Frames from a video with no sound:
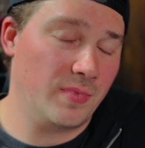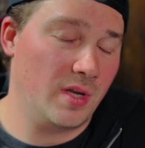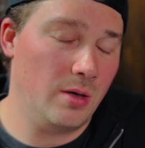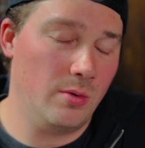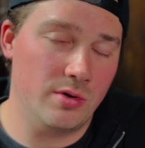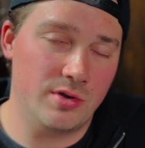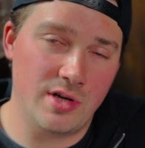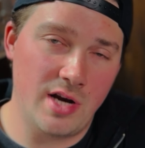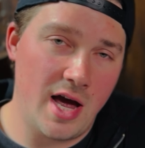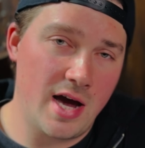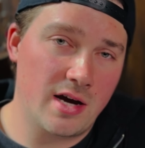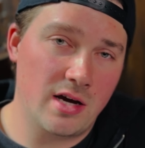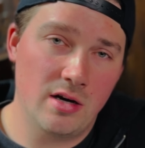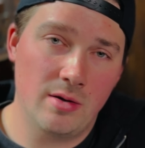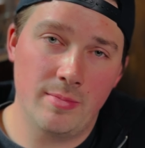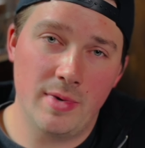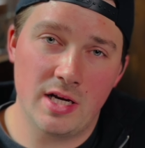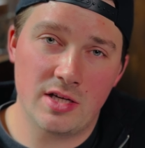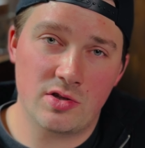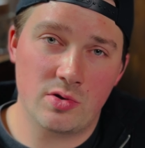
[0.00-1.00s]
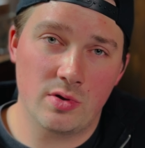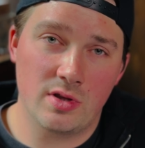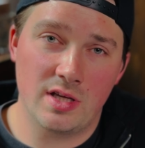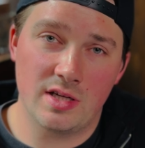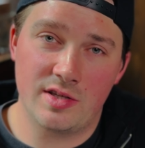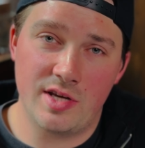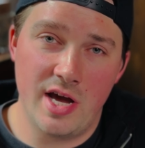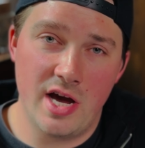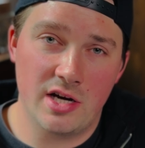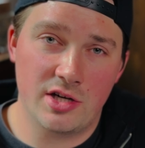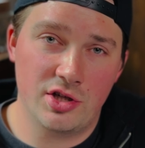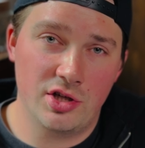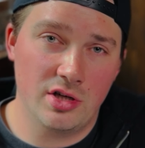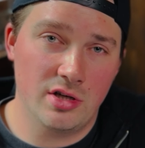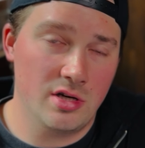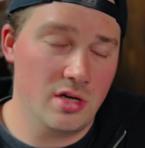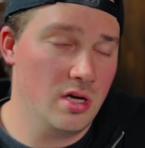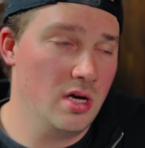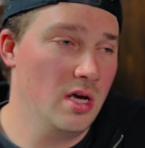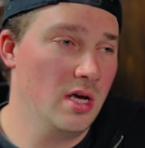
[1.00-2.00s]
I was not going to mess with this
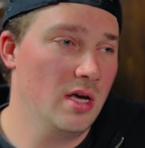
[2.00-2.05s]
action.